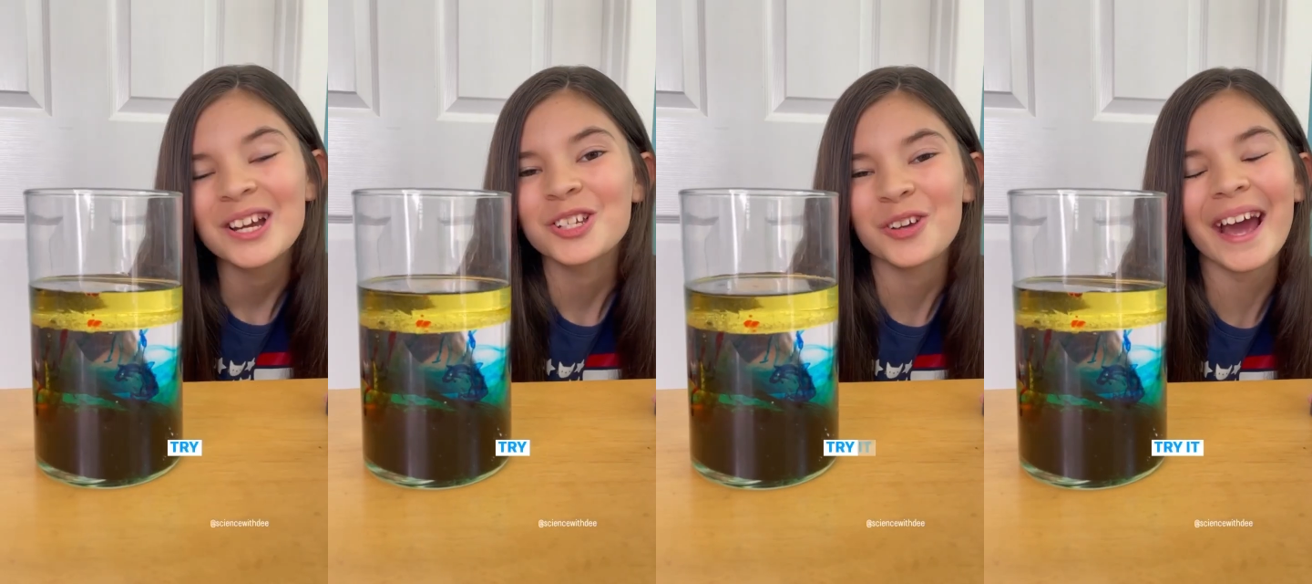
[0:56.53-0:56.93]

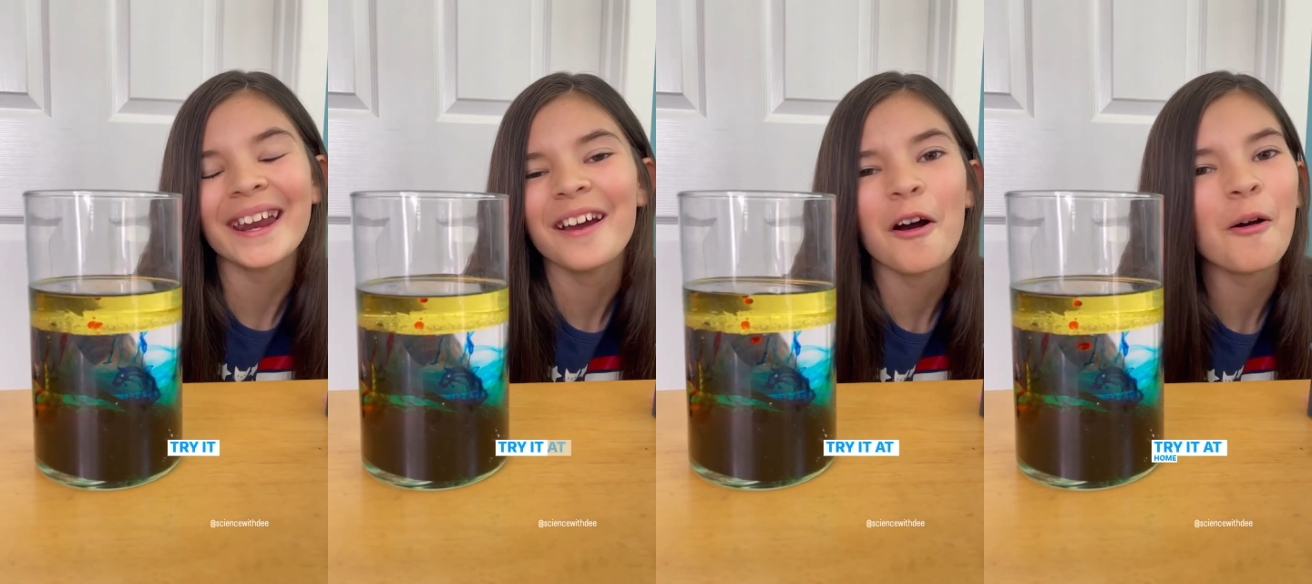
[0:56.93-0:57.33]
Try
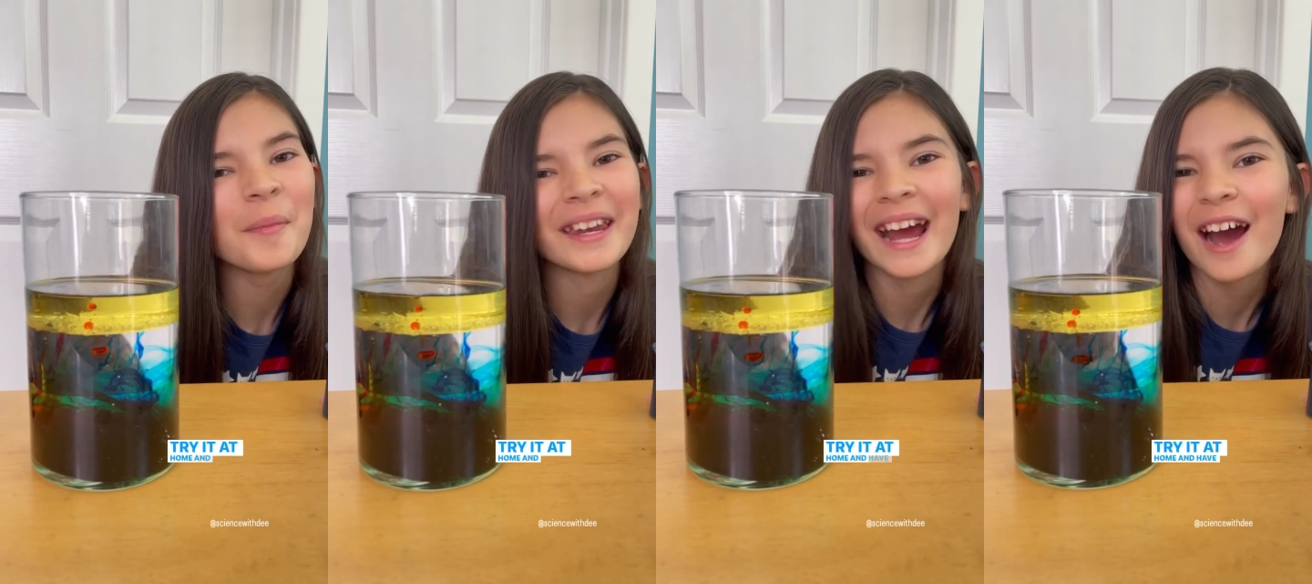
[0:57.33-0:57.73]
it at home
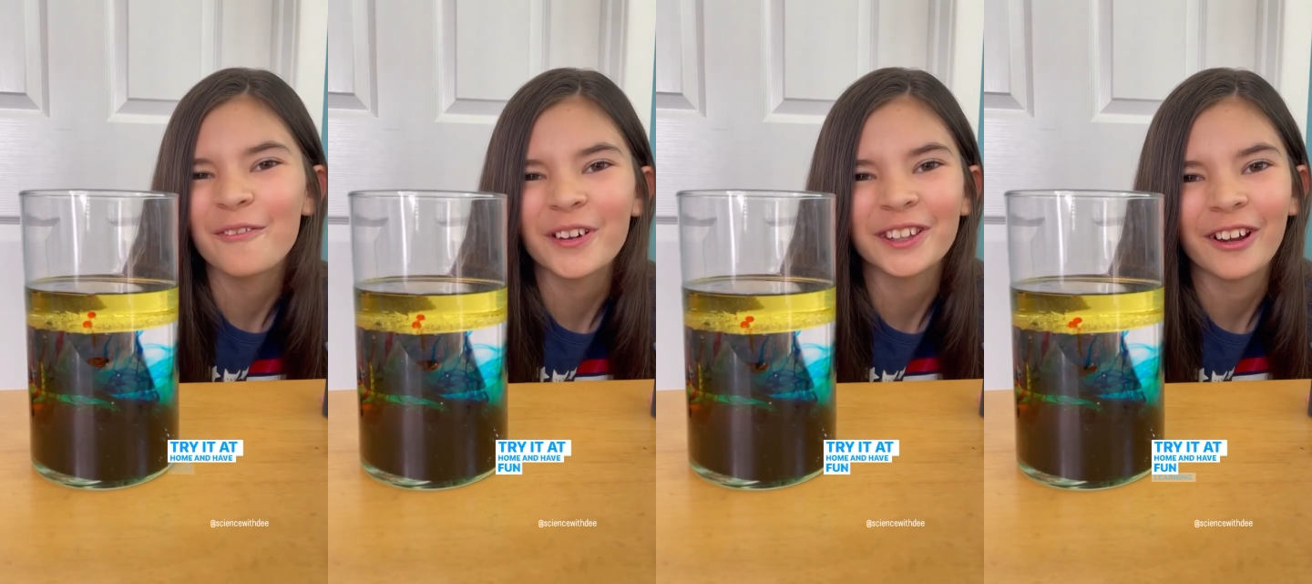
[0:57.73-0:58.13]
and have
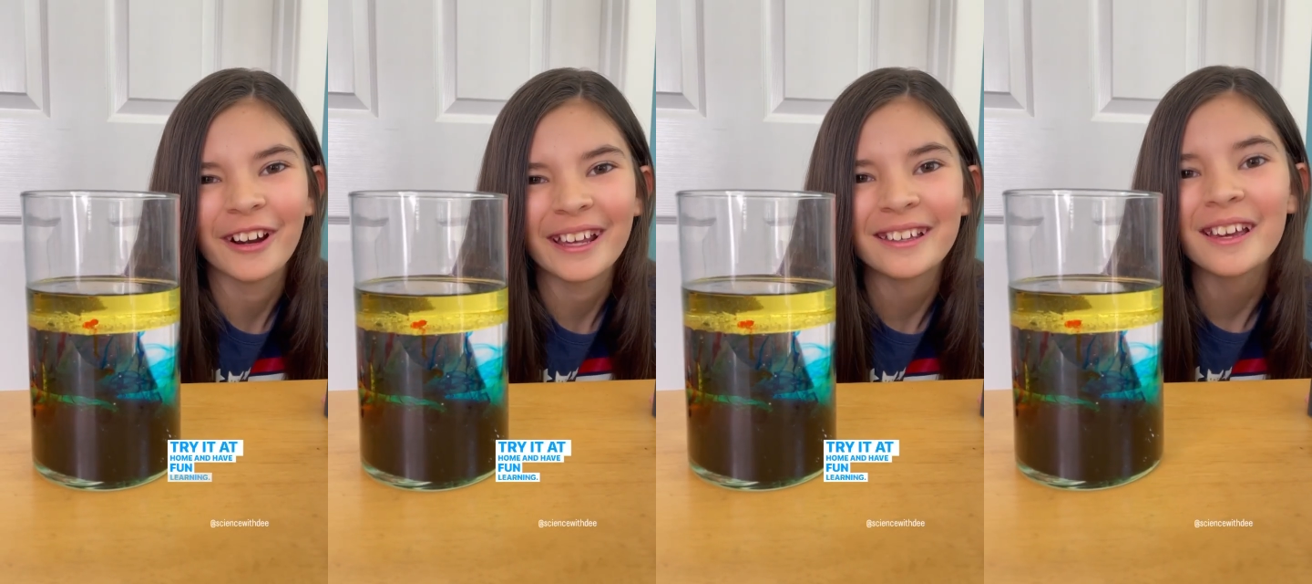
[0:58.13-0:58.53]
fun
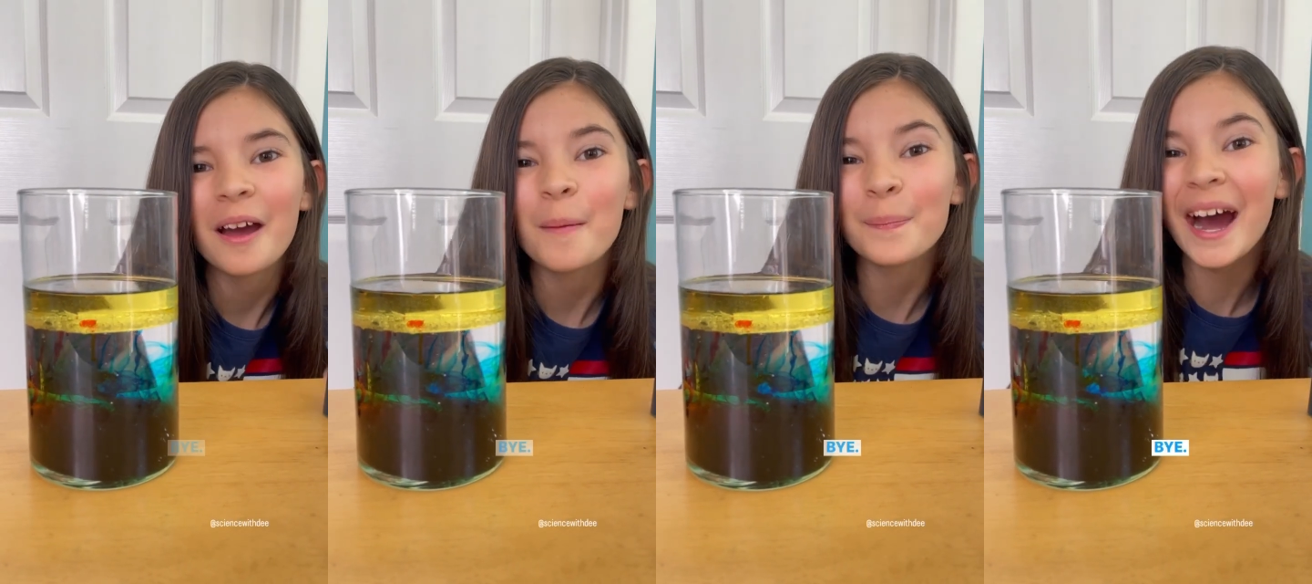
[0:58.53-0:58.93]
learning.
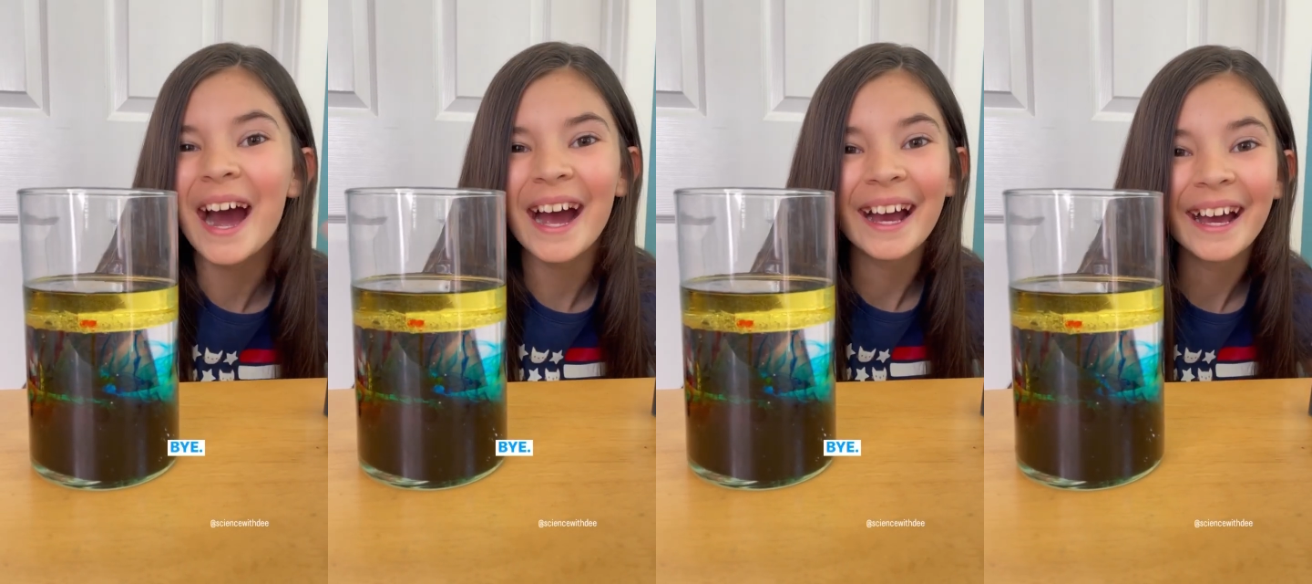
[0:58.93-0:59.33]

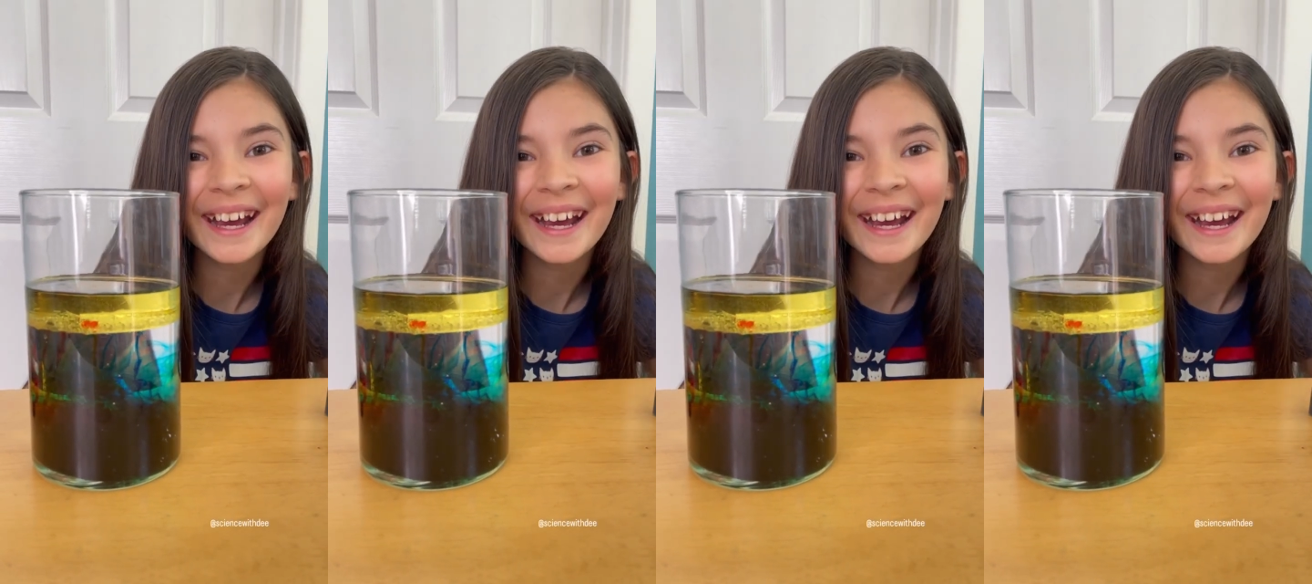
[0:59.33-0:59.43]
Bye!